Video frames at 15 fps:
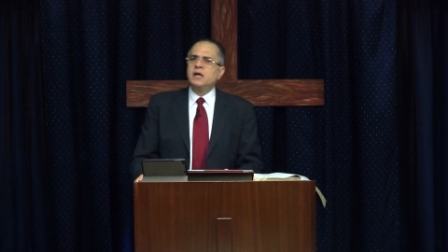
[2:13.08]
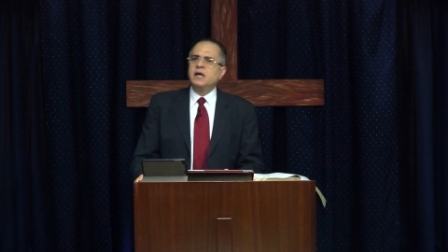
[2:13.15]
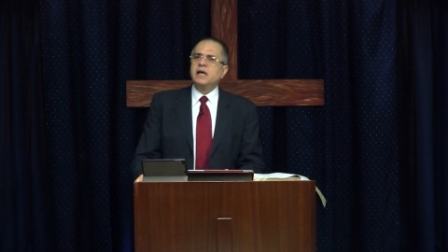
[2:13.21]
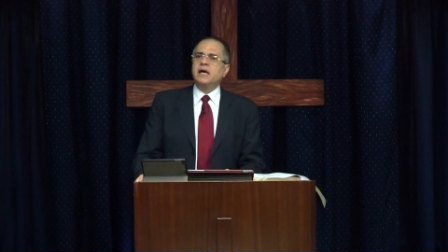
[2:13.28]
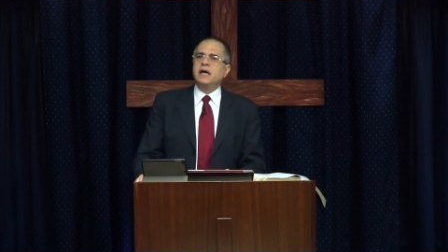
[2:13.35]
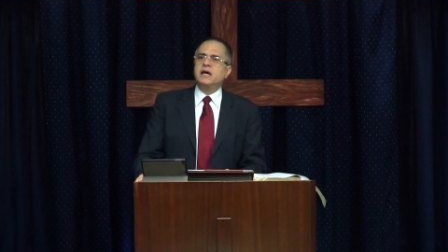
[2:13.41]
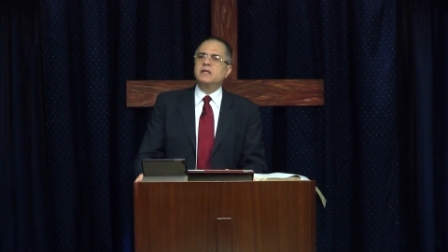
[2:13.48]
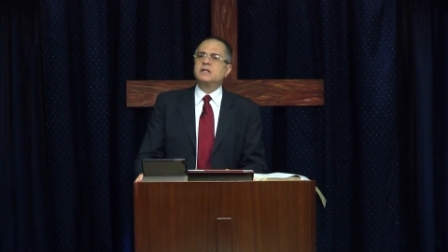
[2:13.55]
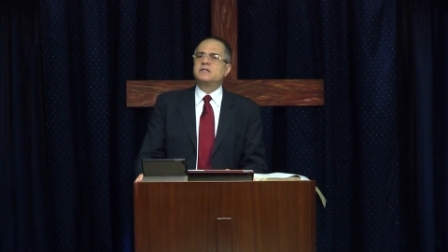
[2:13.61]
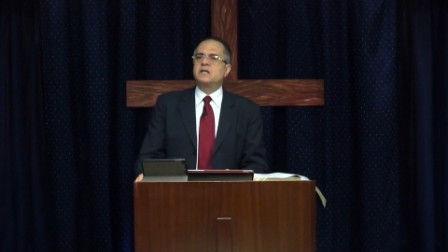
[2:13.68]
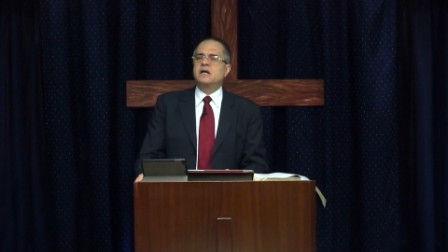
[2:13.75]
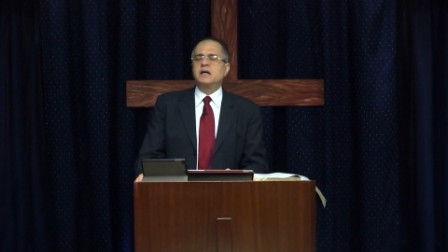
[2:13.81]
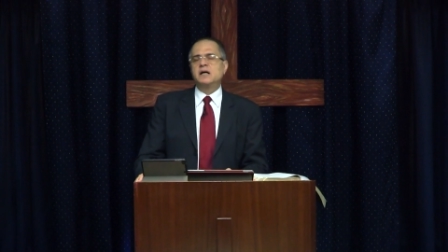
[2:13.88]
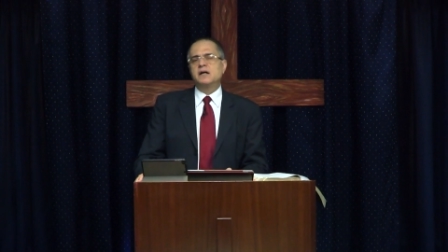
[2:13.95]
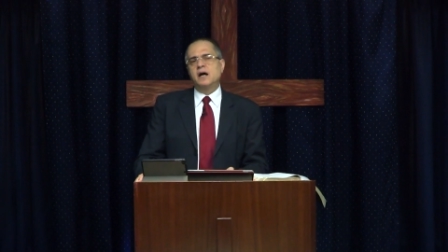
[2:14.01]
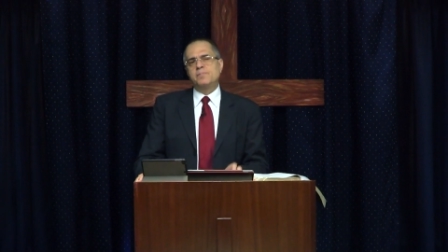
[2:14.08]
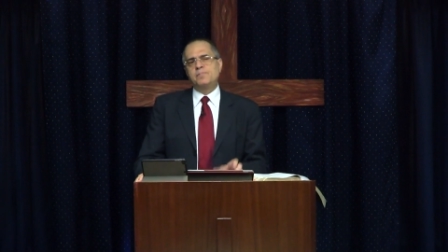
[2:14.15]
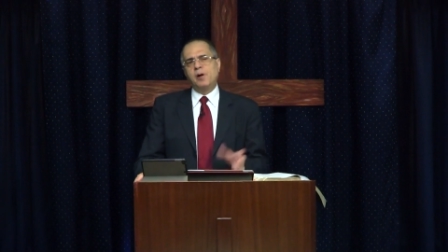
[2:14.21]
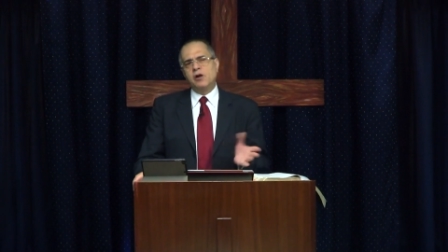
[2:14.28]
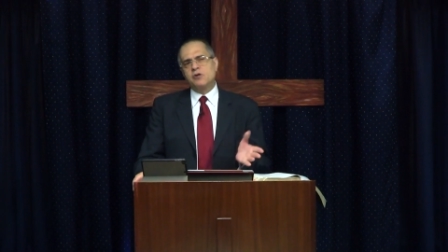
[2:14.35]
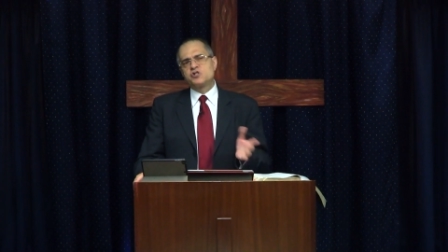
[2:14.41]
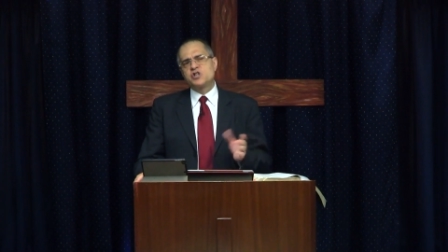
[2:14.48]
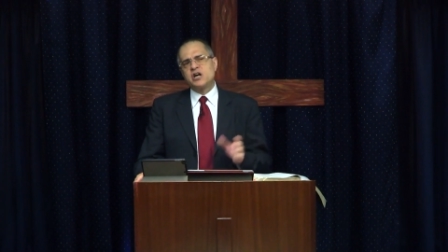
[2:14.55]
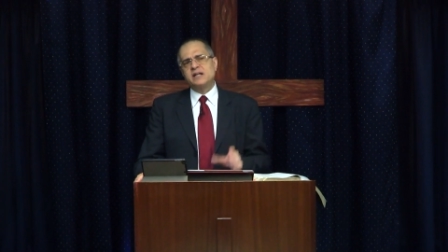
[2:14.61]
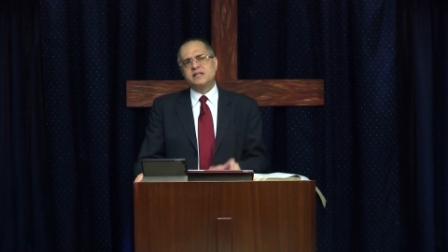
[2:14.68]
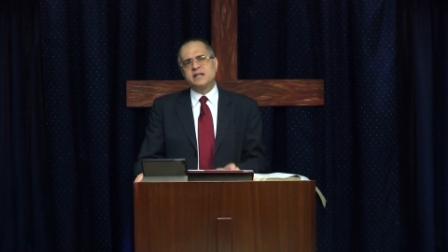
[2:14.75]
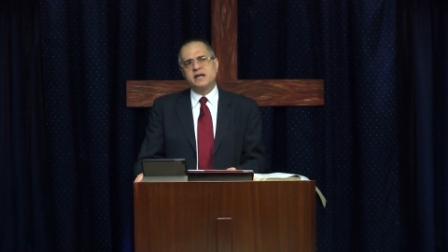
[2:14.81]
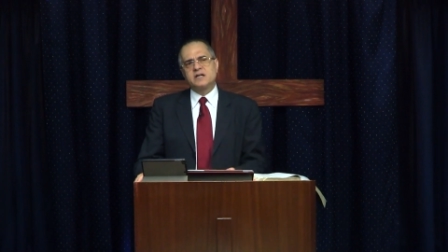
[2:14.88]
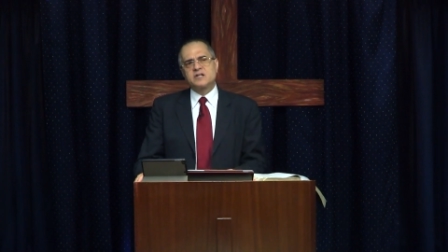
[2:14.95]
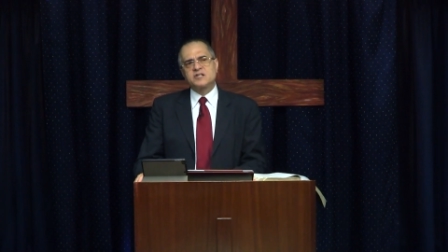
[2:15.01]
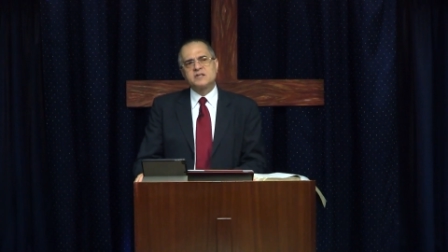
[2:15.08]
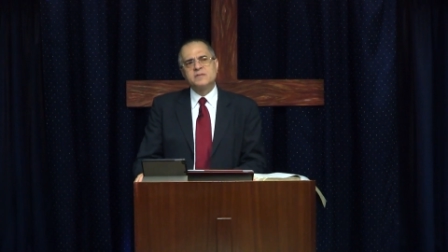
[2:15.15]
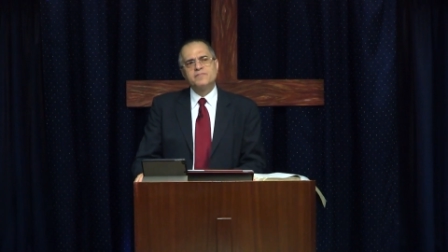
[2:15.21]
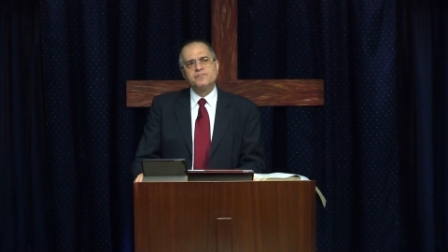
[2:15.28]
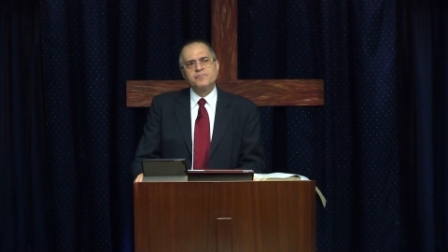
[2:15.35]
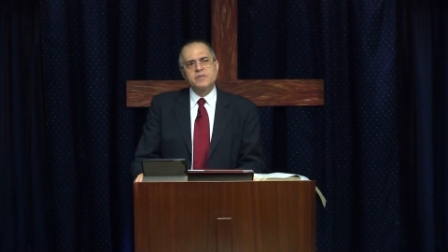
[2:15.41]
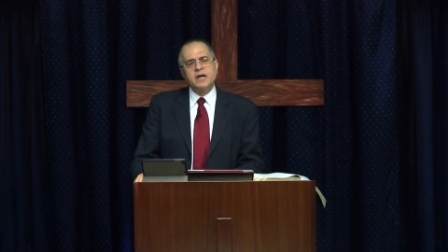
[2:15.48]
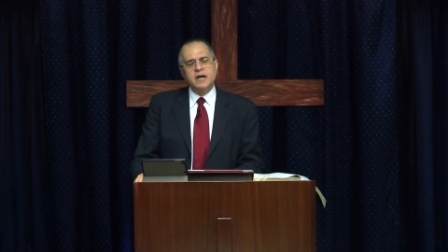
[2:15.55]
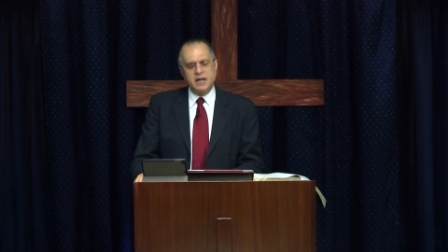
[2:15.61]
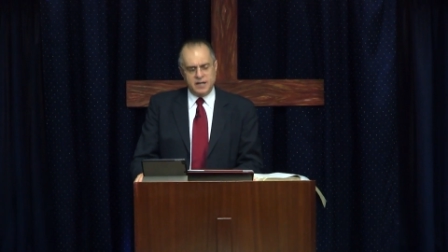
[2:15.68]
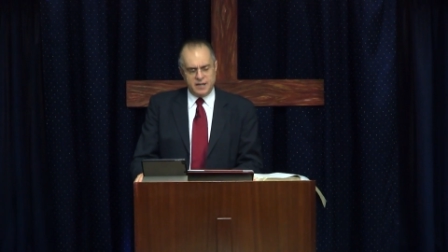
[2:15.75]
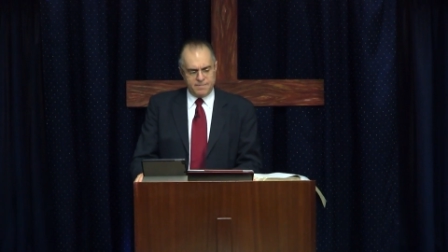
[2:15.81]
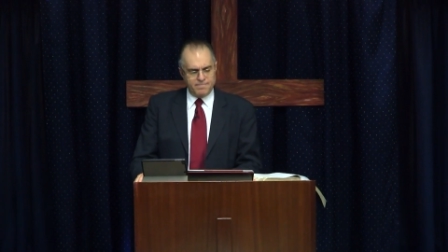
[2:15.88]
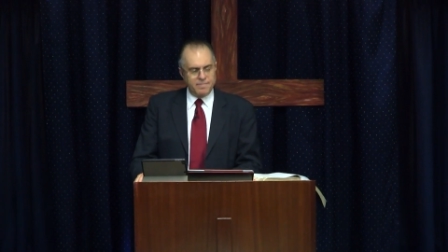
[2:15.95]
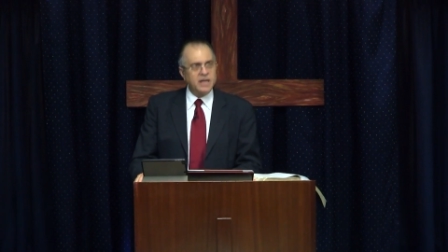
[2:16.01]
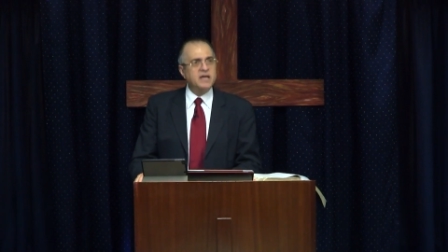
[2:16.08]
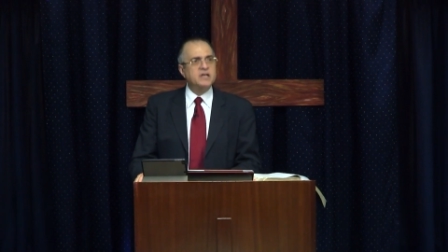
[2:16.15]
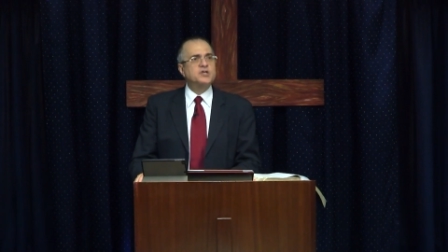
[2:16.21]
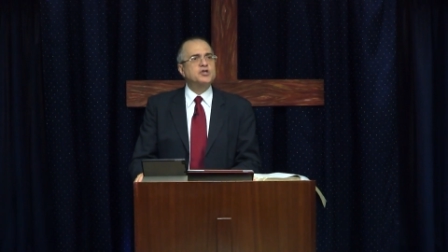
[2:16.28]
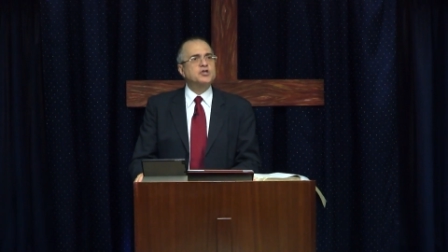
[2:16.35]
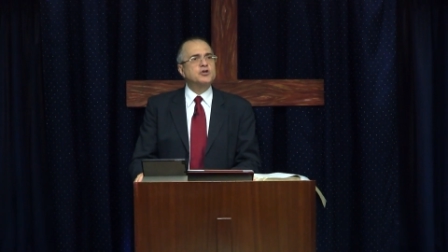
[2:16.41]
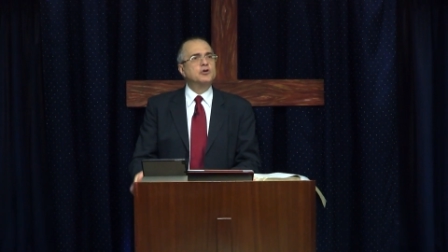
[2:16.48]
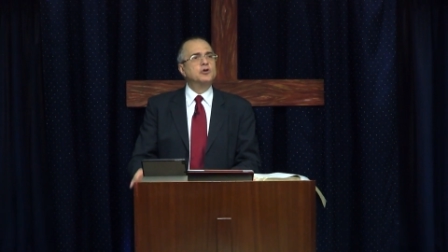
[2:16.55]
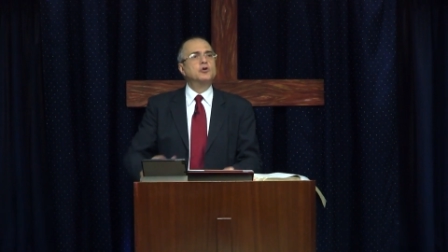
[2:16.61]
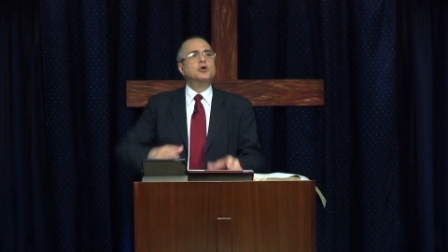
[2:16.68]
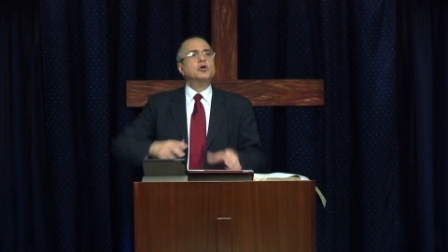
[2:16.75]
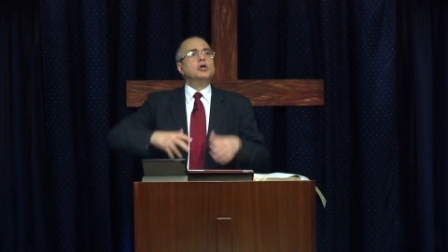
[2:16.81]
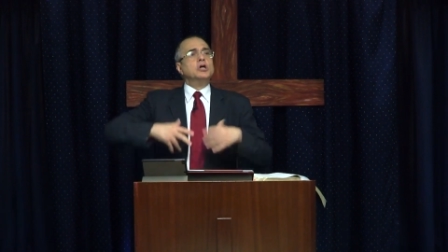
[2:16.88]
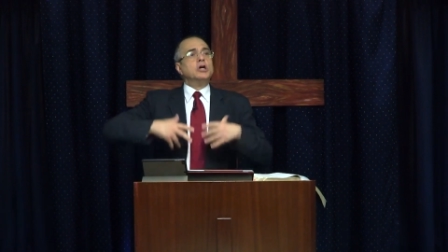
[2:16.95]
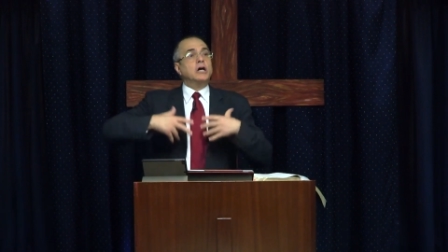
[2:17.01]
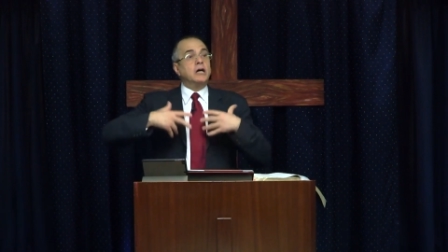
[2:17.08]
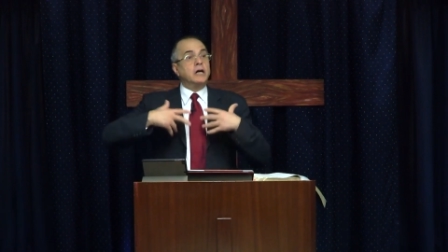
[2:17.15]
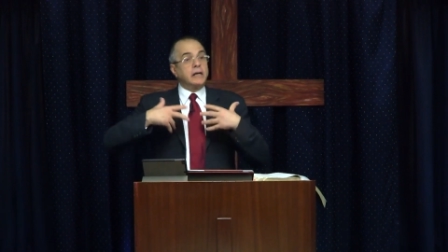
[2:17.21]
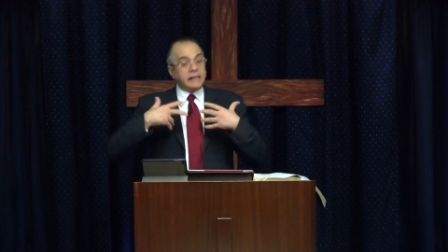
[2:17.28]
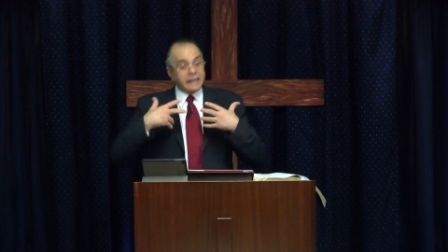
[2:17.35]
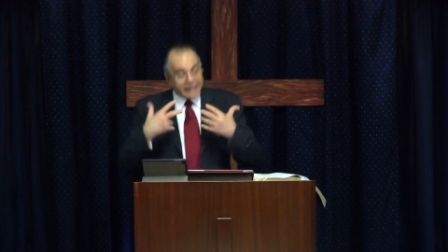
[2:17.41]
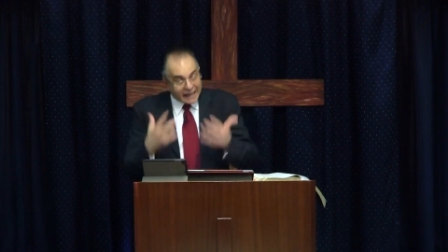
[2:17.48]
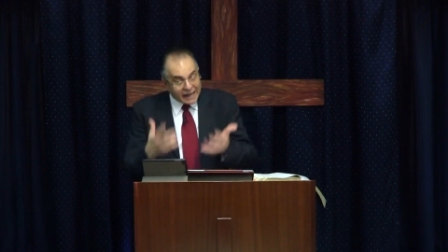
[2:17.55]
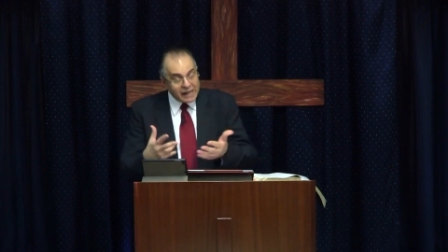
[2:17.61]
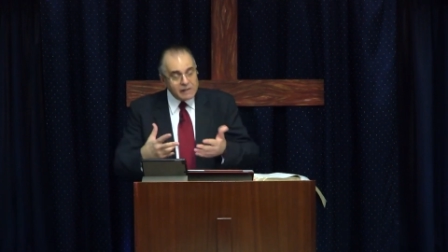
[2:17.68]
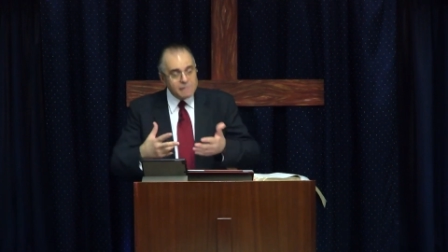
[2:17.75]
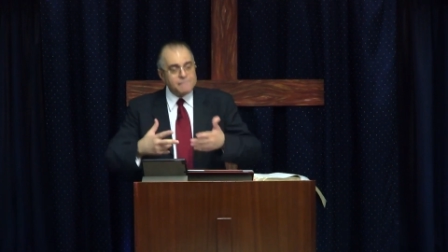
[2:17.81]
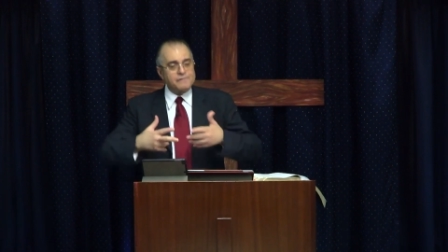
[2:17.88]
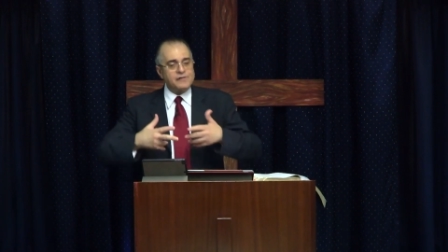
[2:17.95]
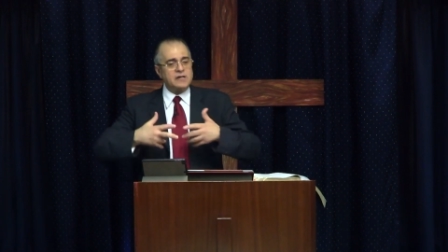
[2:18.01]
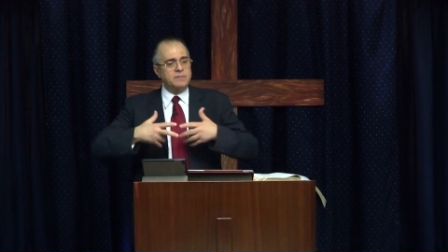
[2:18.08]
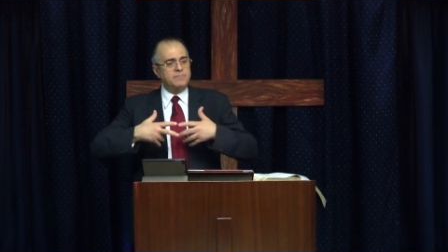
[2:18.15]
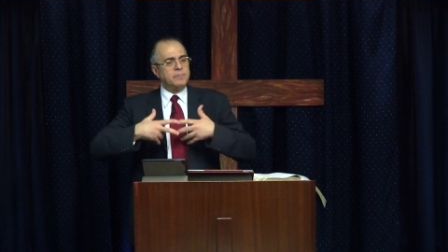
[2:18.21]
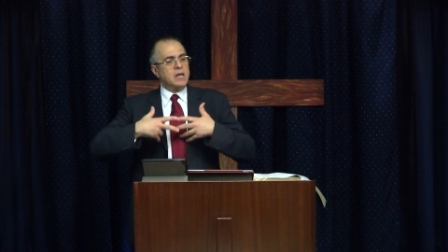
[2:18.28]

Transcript: And uh, apologetics um, is to uh, give uh,